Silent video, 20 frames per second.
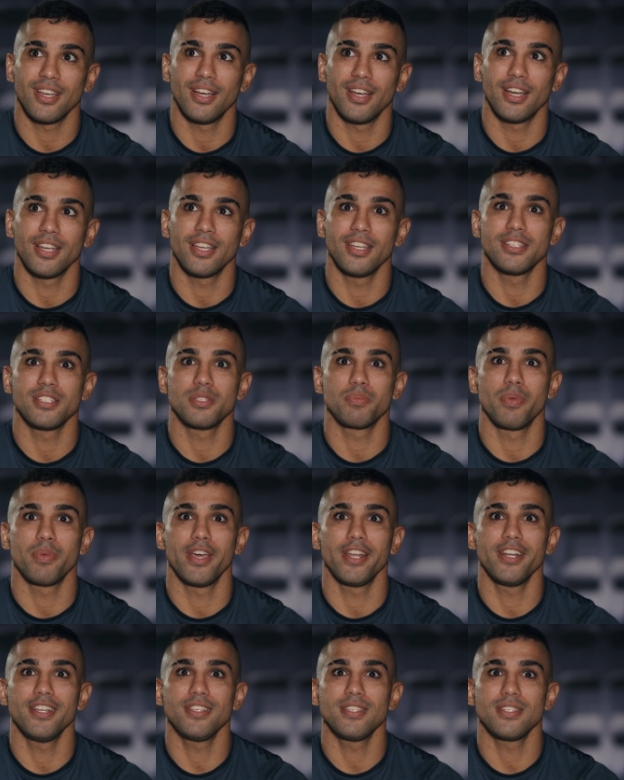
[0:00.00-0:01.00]
against
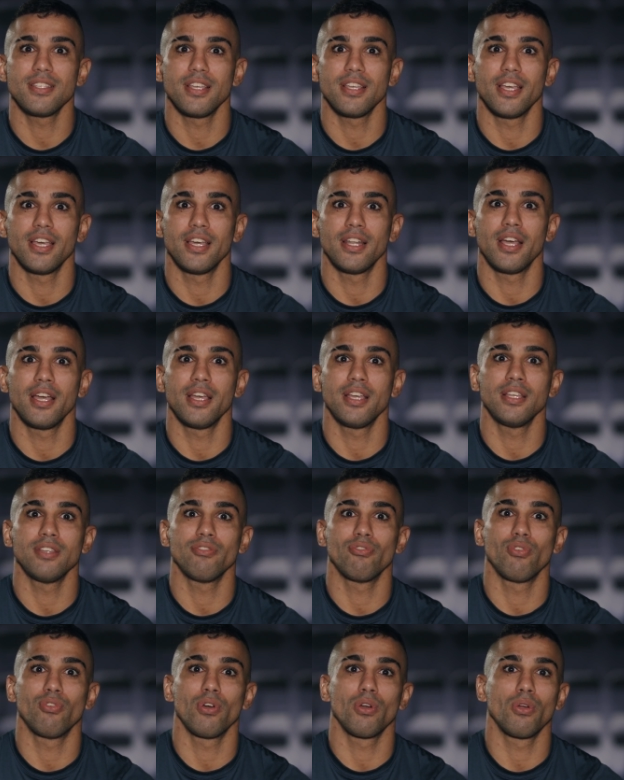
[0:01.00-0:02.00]
Pettis and I
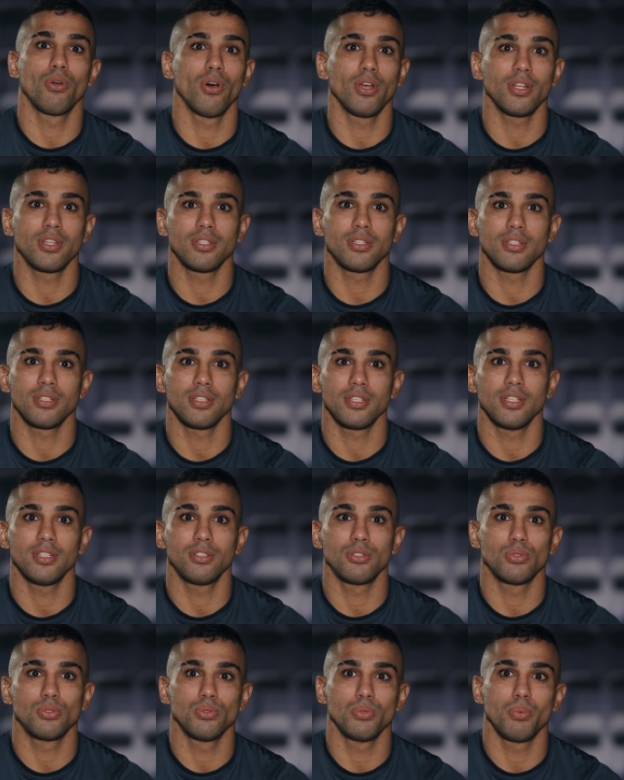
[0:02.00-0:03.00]
forgot uh,
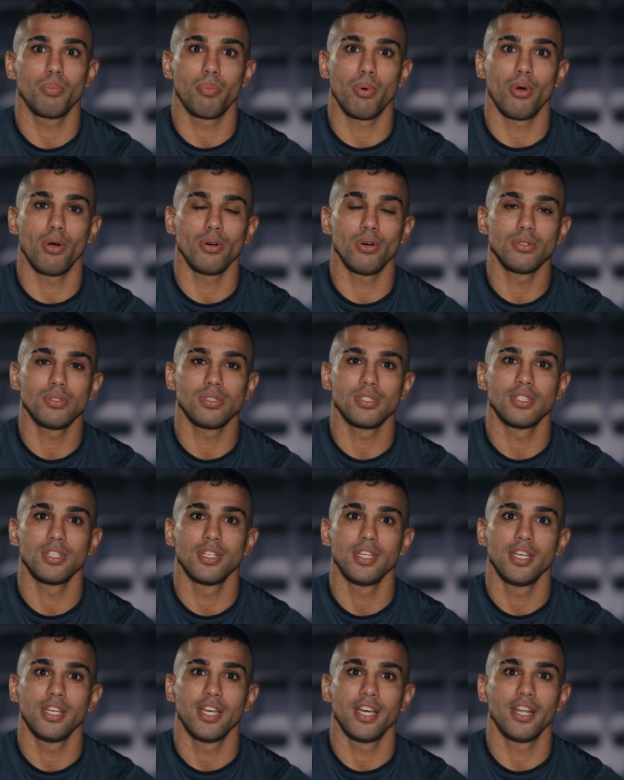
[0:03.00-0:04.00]
to pause
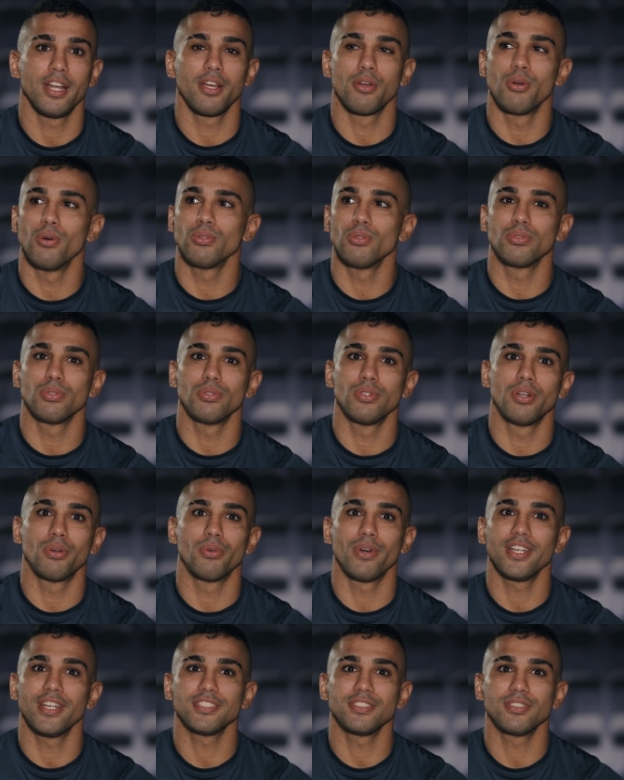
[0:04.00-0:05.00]
and I go to the
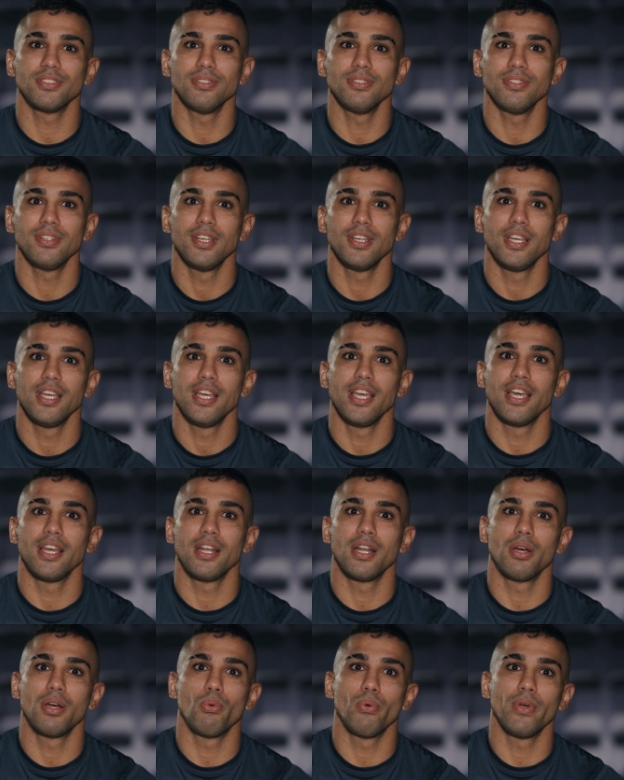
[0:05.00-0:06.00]
restroom and
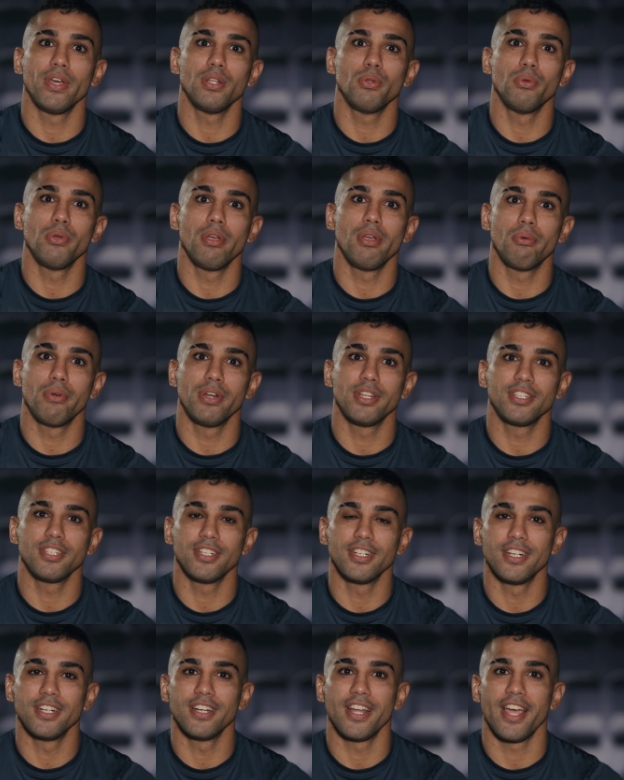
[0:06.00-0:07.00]
when we
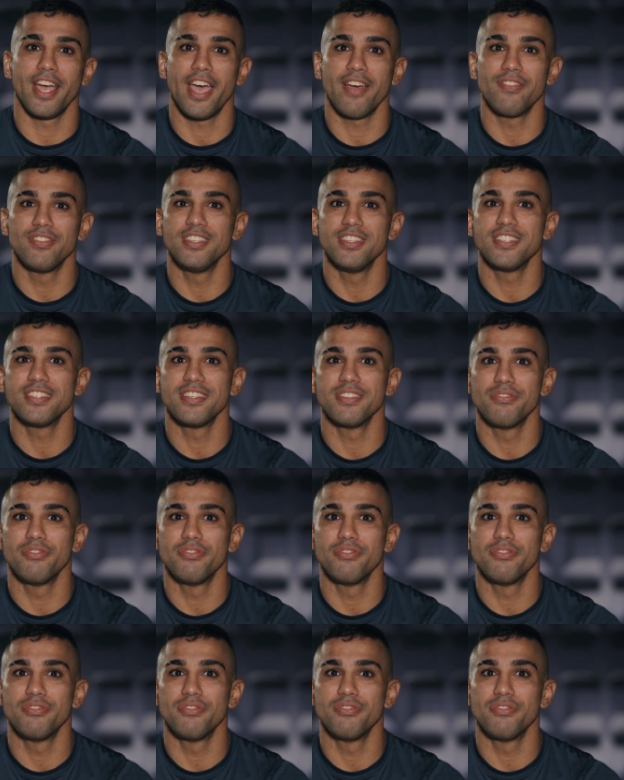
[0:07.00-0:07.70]
return I have this in